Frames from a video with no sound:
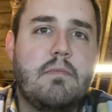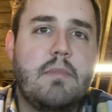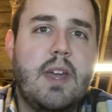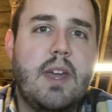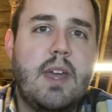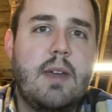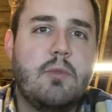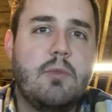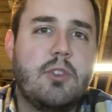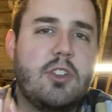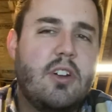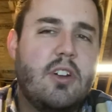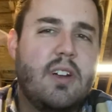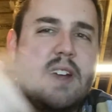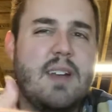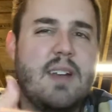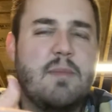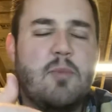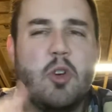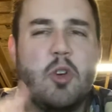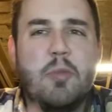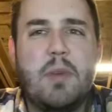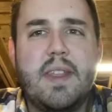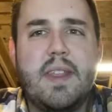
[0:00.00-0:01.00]
And we'll talk kind
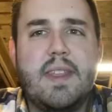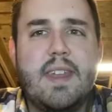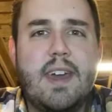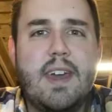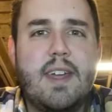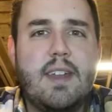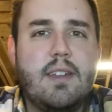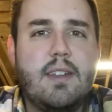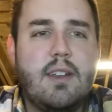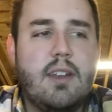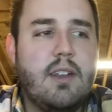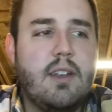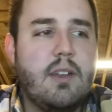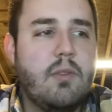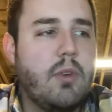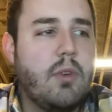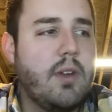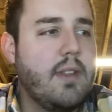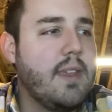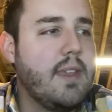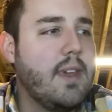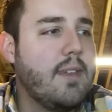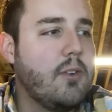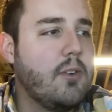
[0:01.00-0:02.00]
of more about that in one
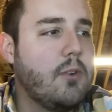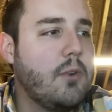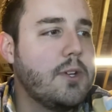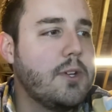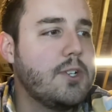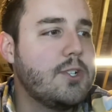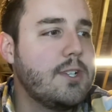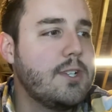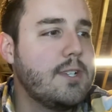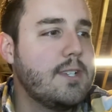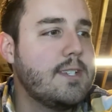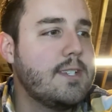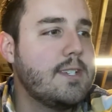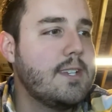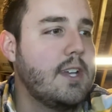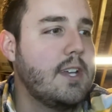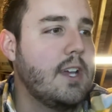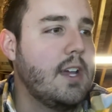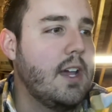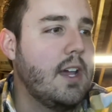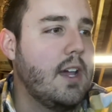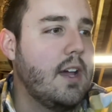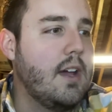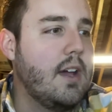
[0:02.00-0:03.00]
of the other questions,
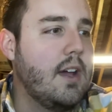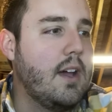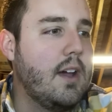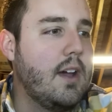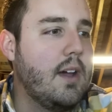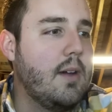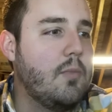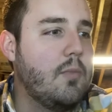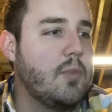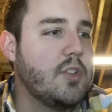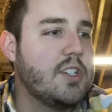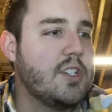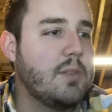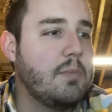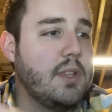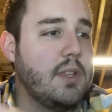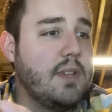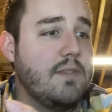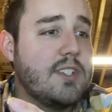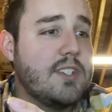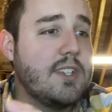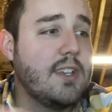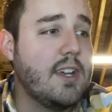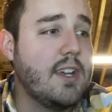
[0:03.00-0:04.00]
which I
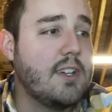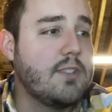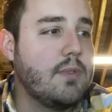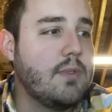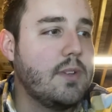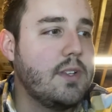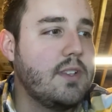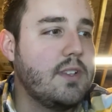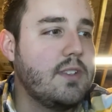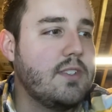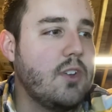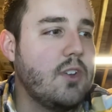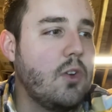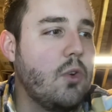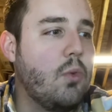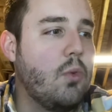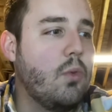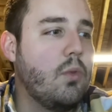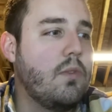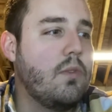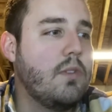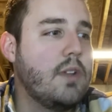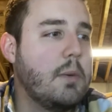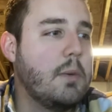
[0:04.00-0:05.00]
believe is the next one.
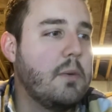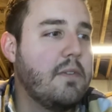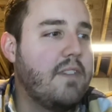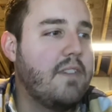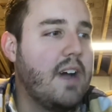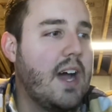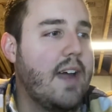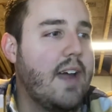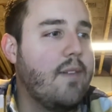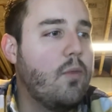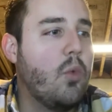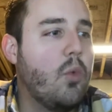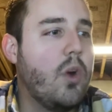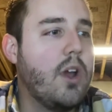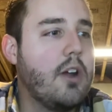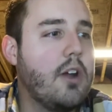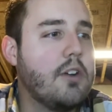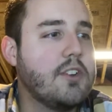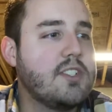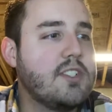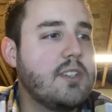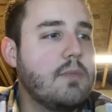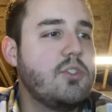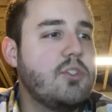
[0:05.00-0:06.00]
So number 5, what
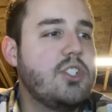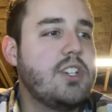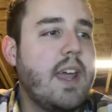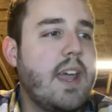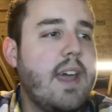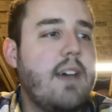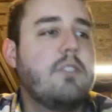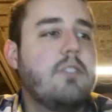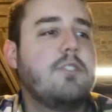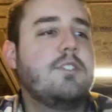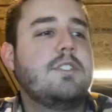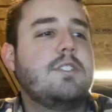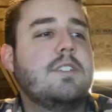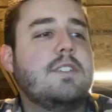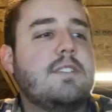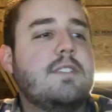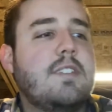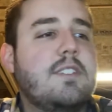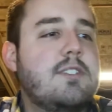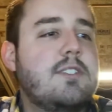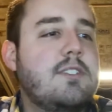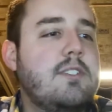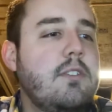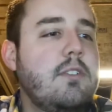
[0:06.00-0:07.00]
are some challenges
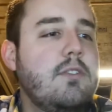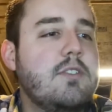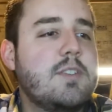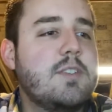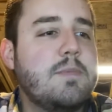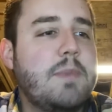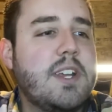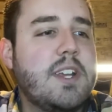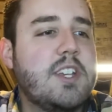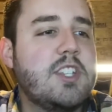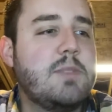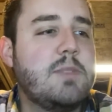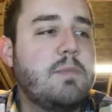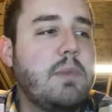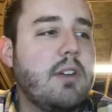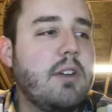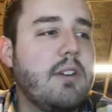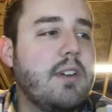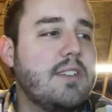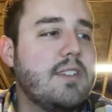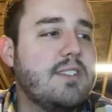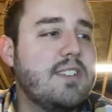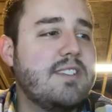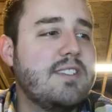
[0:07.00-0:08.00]
that students might
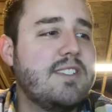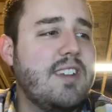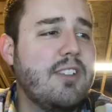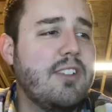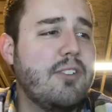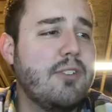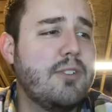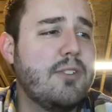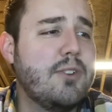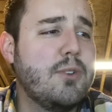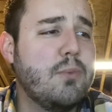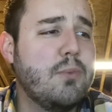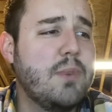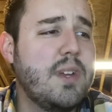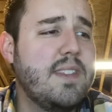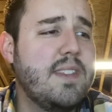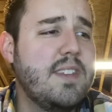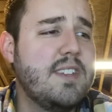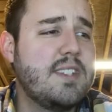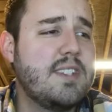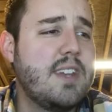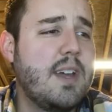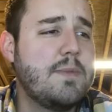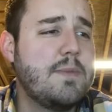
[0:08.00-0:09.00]
experience as they learn to read
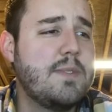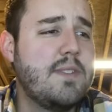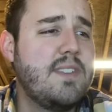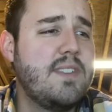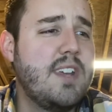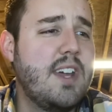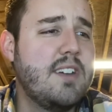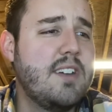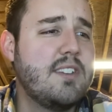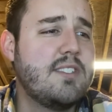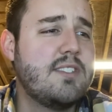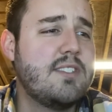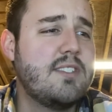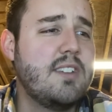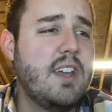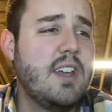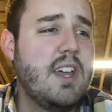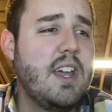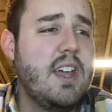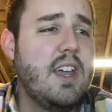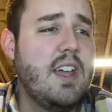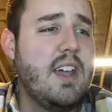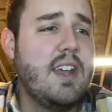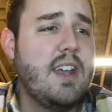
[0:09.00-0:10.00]
these types of texts,
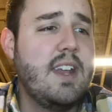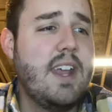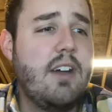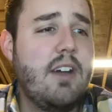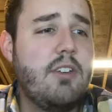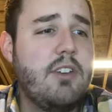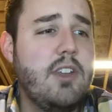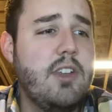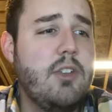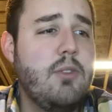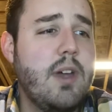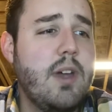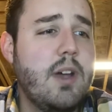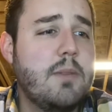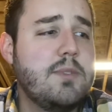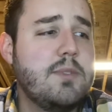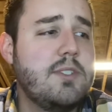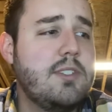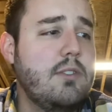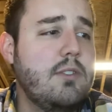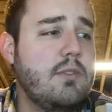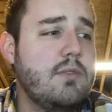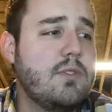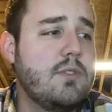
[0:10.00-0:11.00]
and how can you help
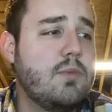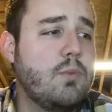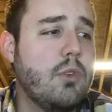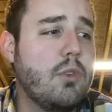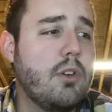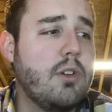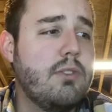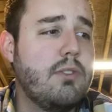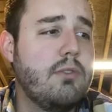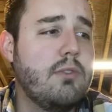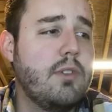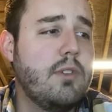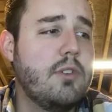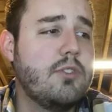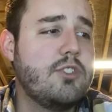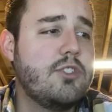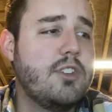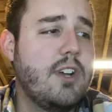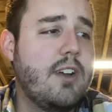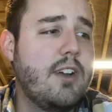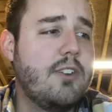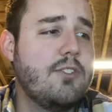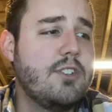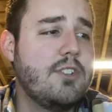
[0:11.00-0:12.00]
students work through those
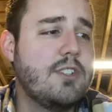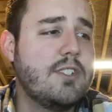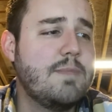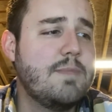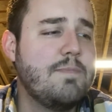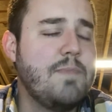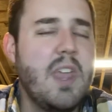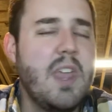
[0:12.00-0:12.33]
challenges?